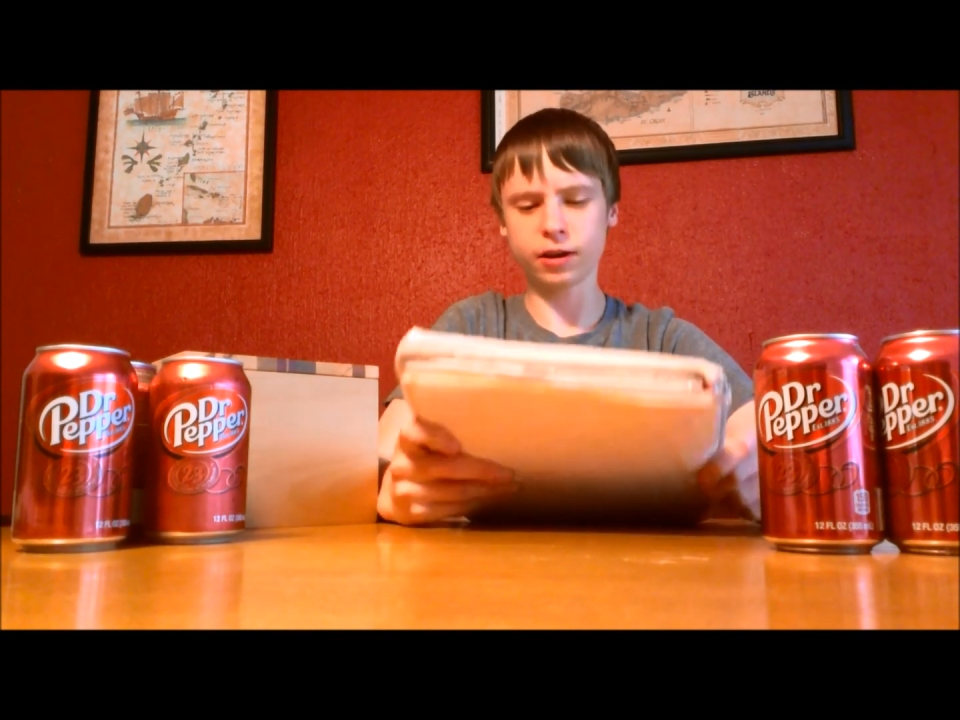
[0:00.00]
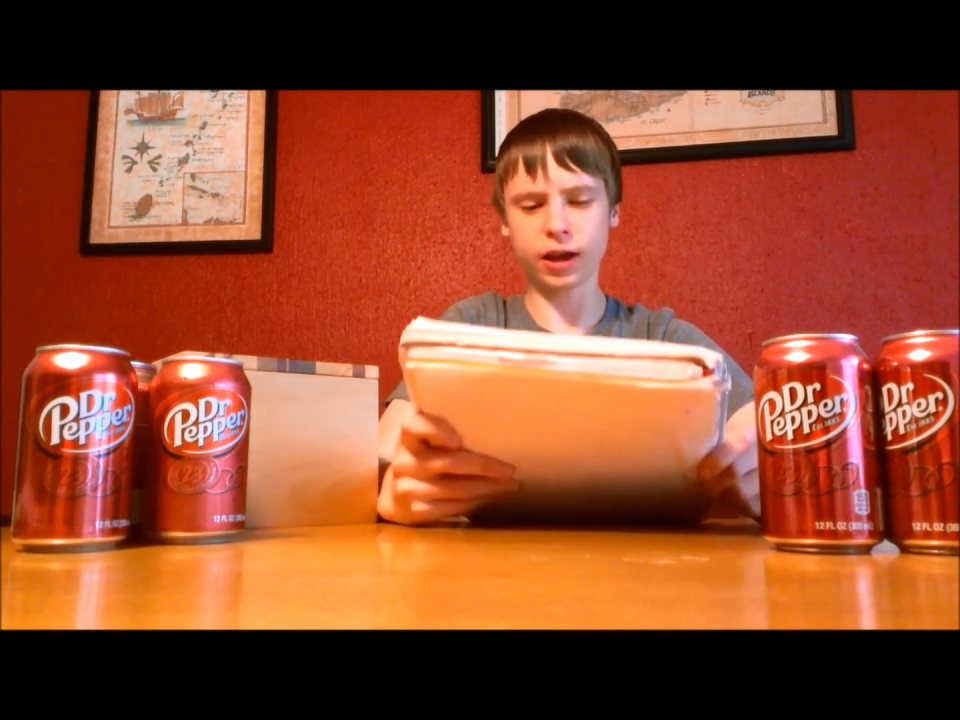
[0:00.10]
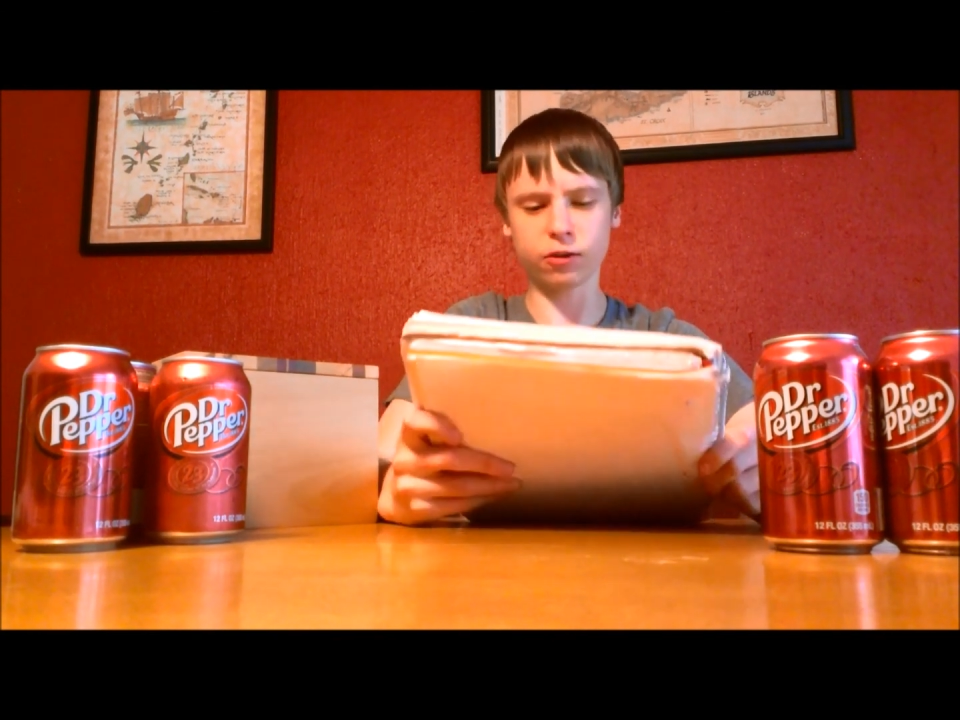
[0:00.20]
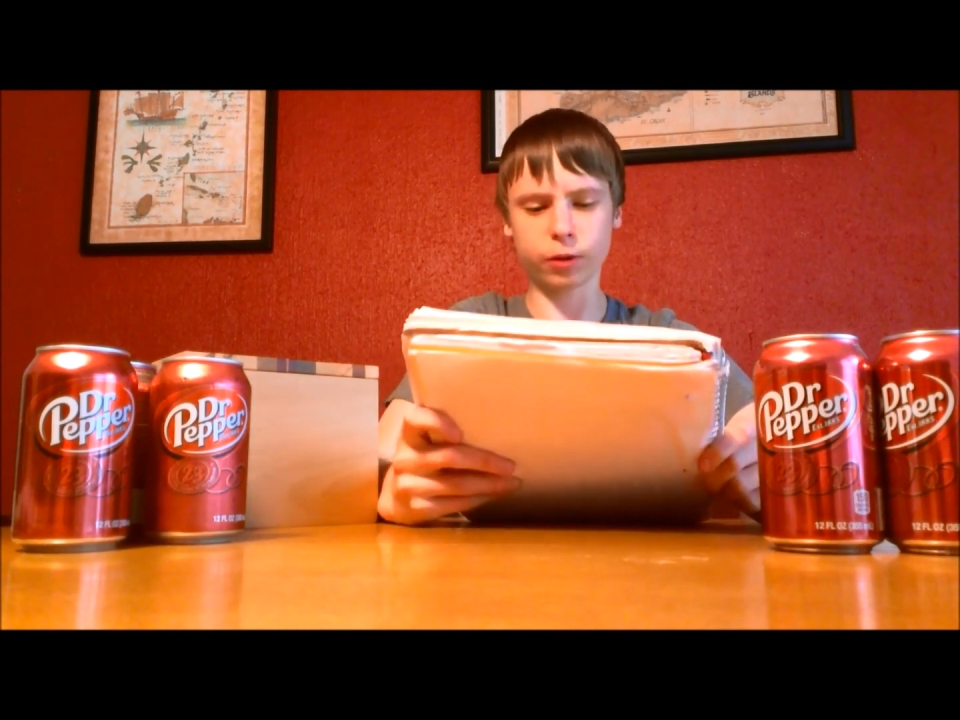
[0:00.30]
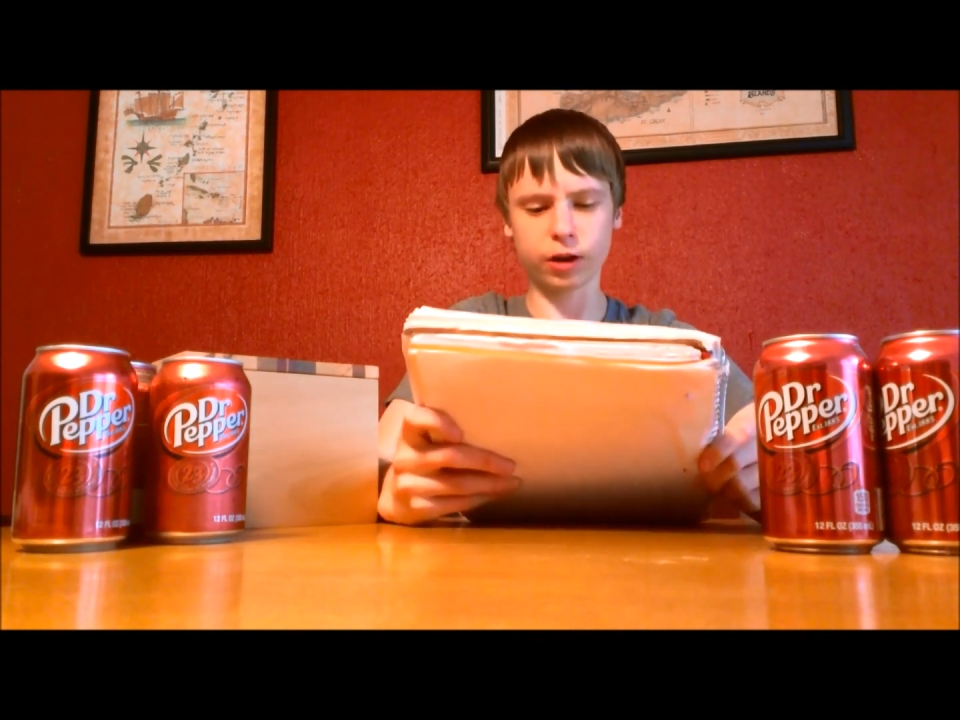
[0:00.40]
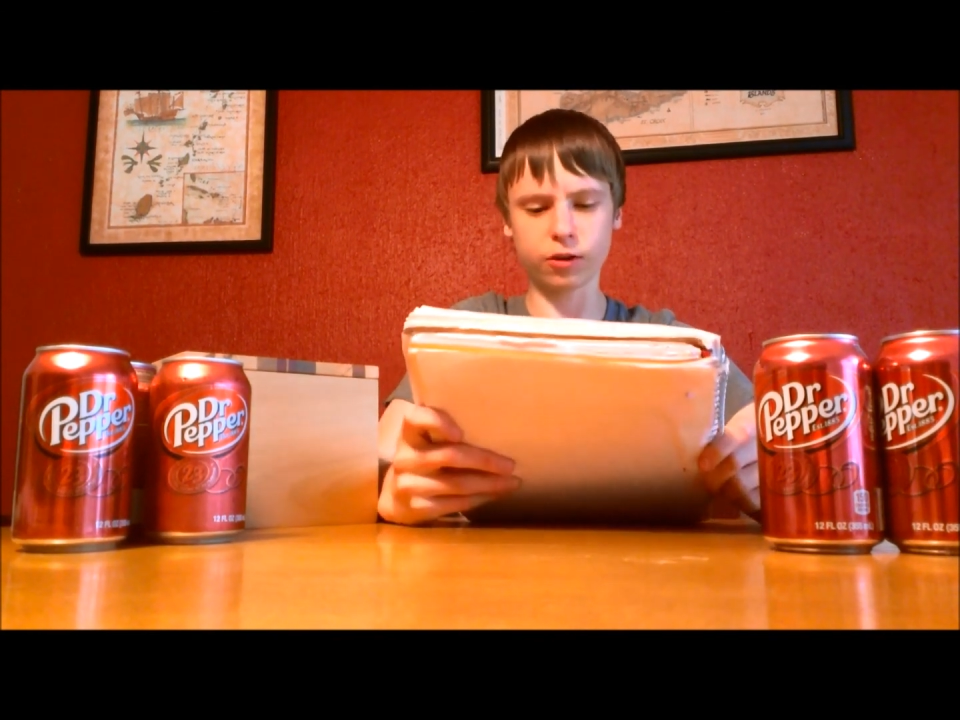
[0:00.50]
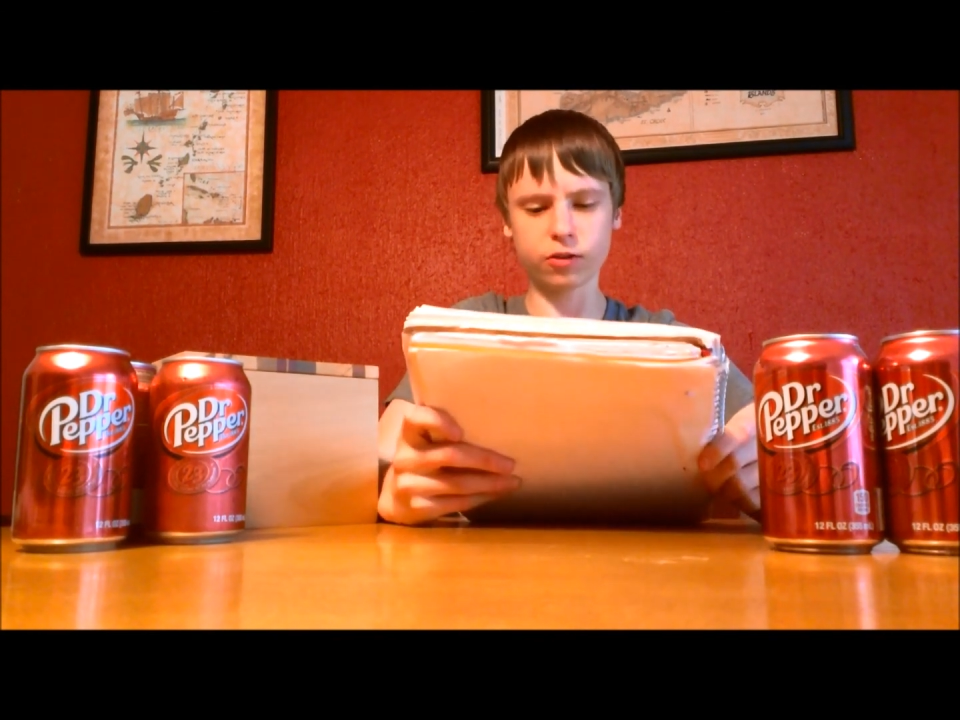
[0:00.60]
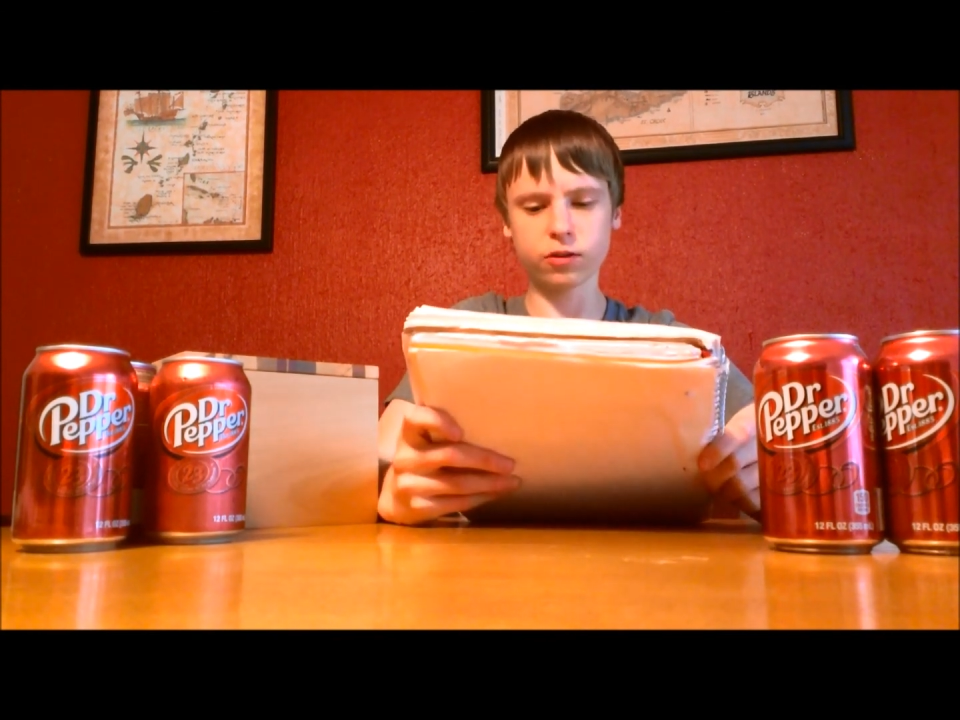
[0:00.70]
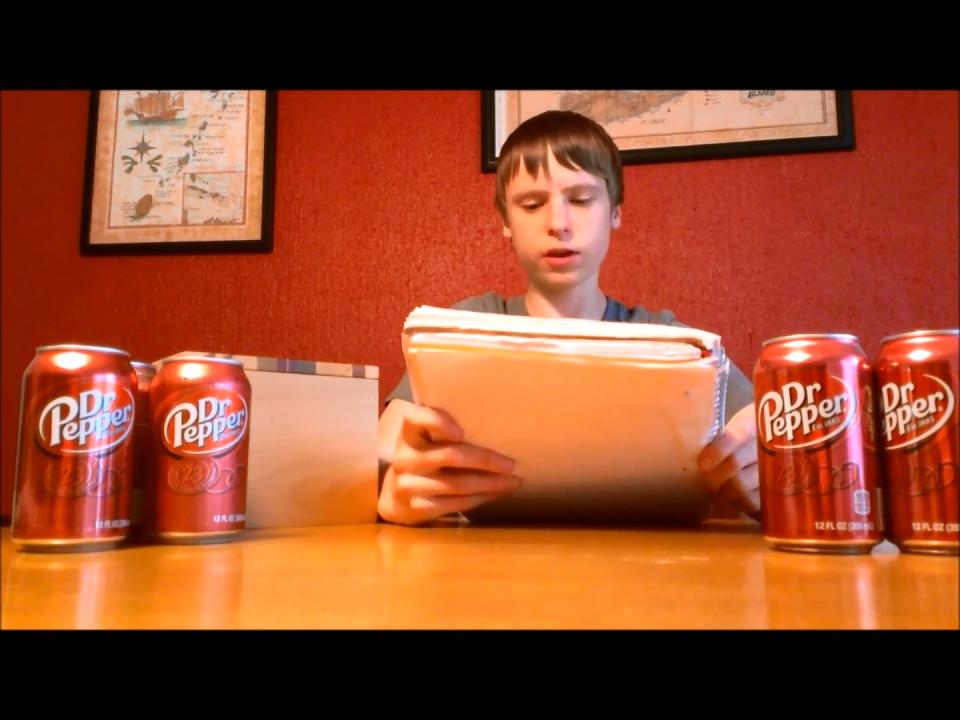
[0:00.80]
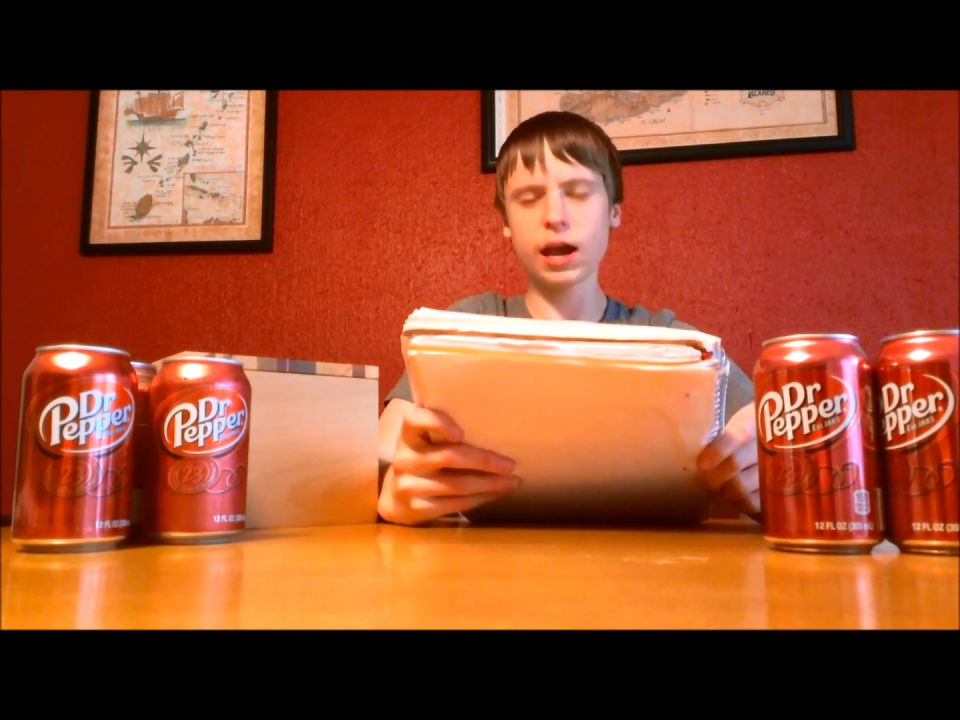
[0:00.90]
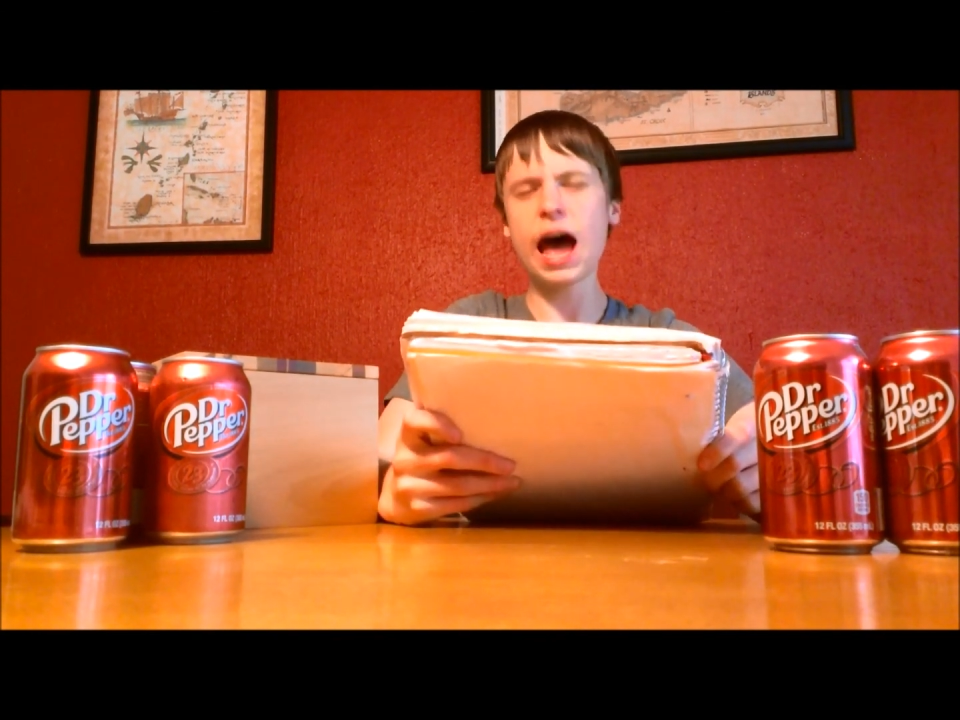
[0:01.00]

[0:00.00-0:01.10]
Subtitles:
day's wages.